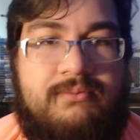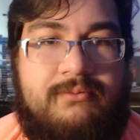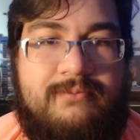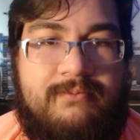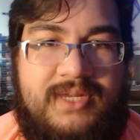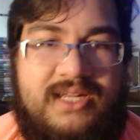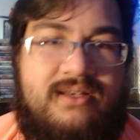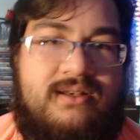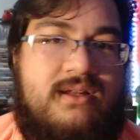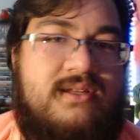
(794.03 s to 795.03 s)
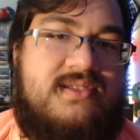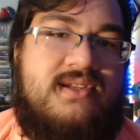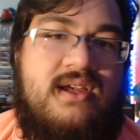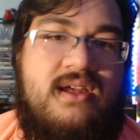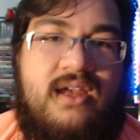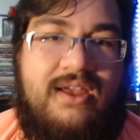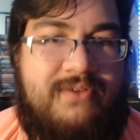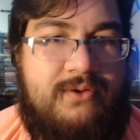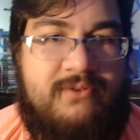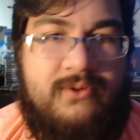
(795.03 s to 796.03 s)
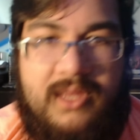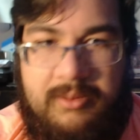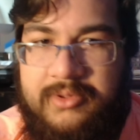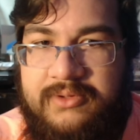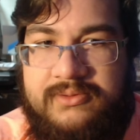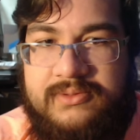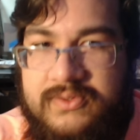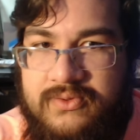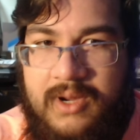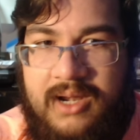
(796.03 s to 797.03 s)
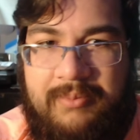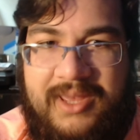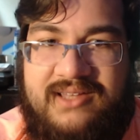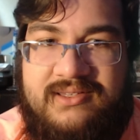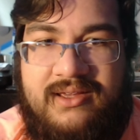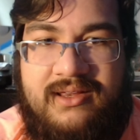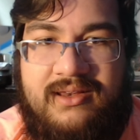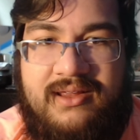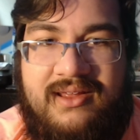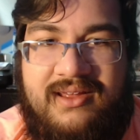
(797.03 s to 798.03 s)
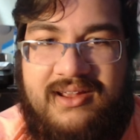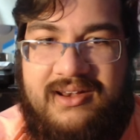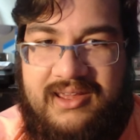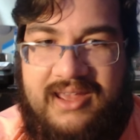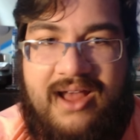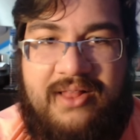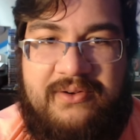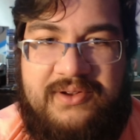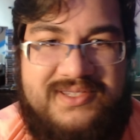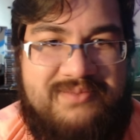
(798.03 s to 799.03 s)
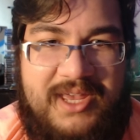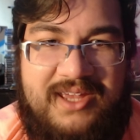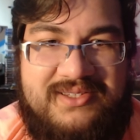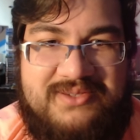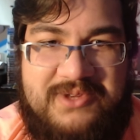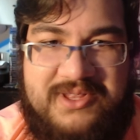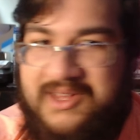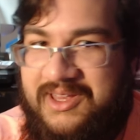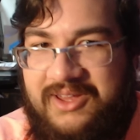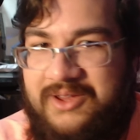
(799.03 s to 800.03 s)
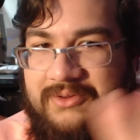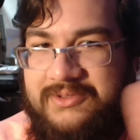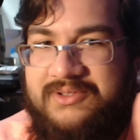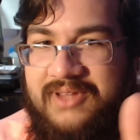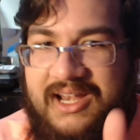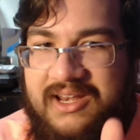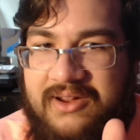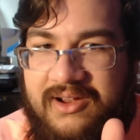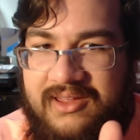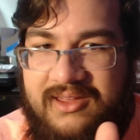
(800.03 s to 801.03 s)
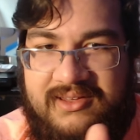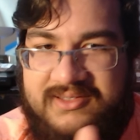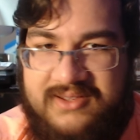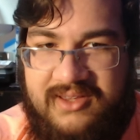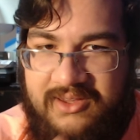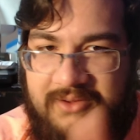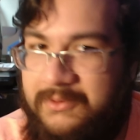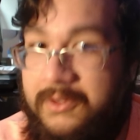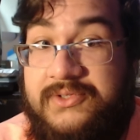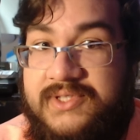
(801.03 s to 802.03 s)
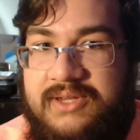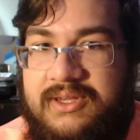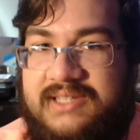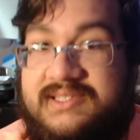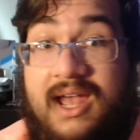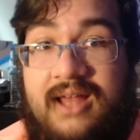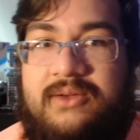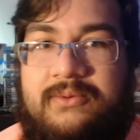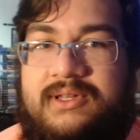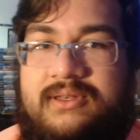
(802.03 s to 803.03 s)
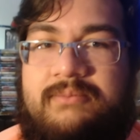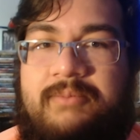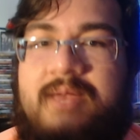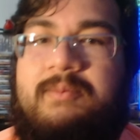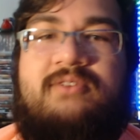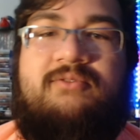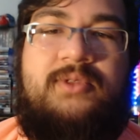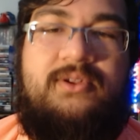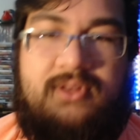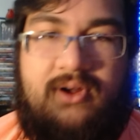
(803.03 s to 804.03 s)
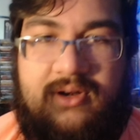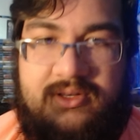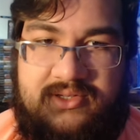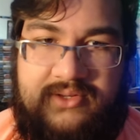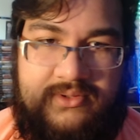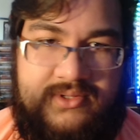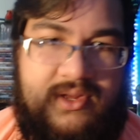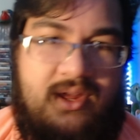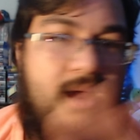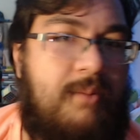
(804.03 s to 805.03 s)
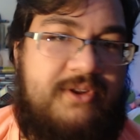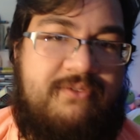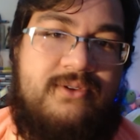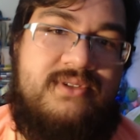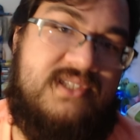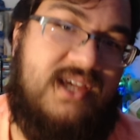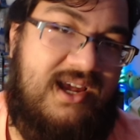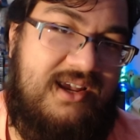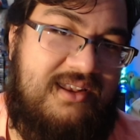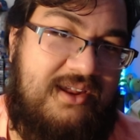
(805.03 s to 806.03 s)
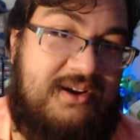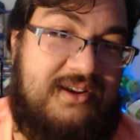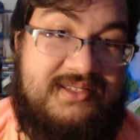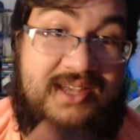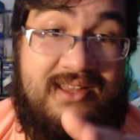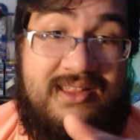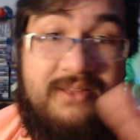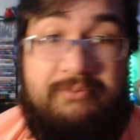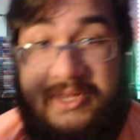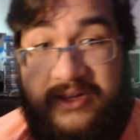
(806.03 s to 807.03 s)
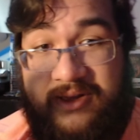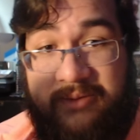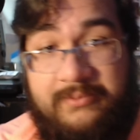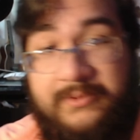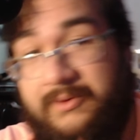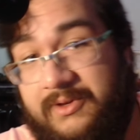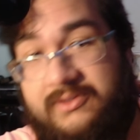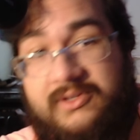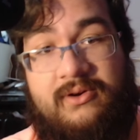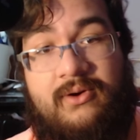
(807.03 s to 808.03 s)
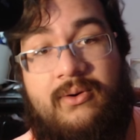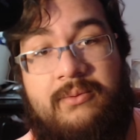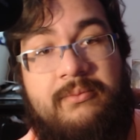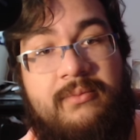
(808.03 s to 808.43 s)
mean? Because if you view that blue square painting in a gallery space with like huge lighting on it, it's like you see exactly what pigment of blue the artist used. But if you decide that you're going to take that, pick it up, put it into your home,